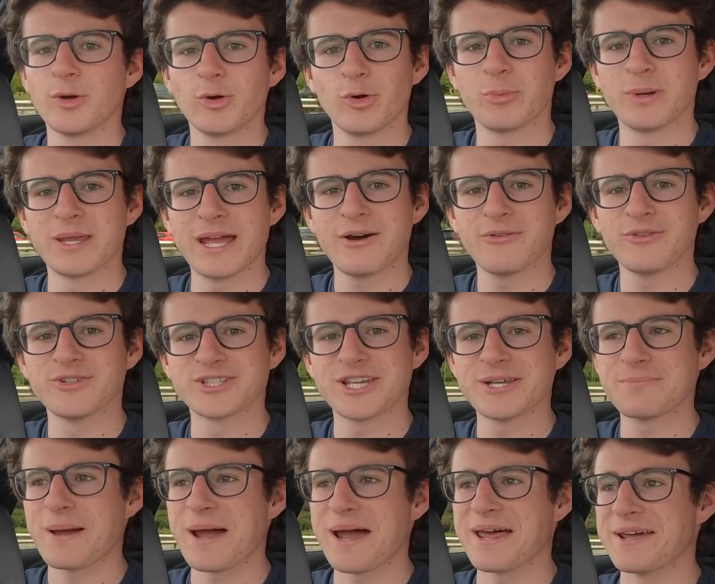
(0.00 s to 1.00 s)
we'll be out on the
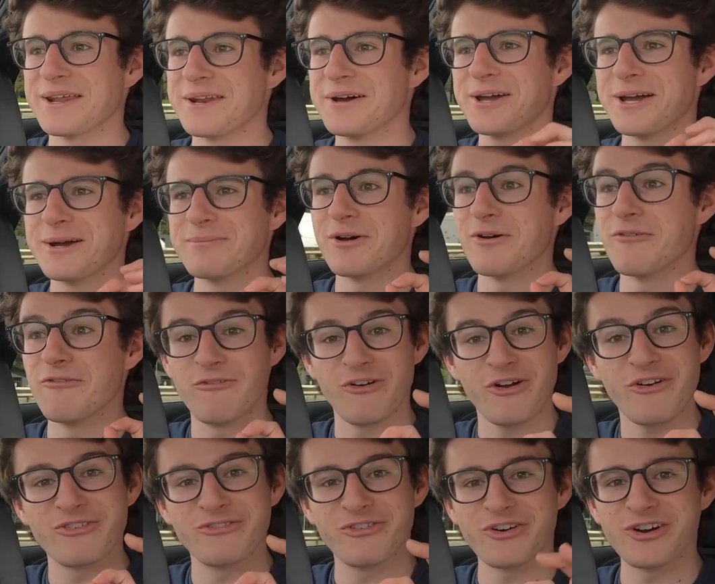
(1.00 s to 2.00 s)
skid pan. And I am
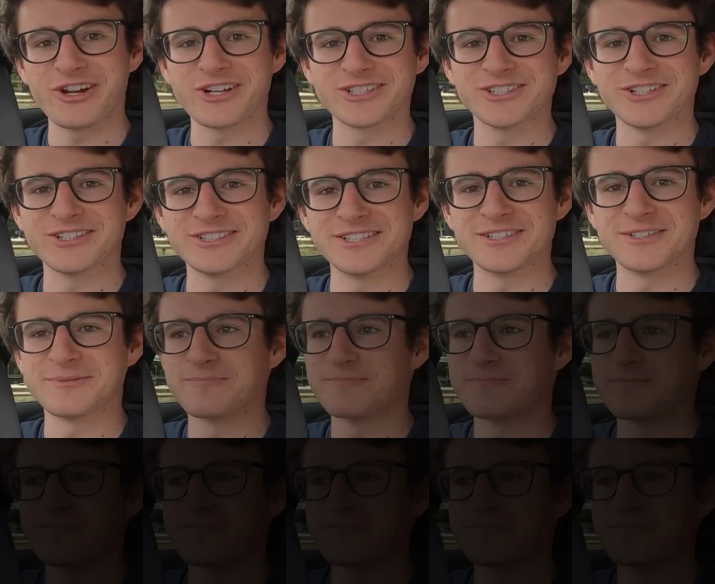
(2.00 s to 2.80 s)
very, very excited.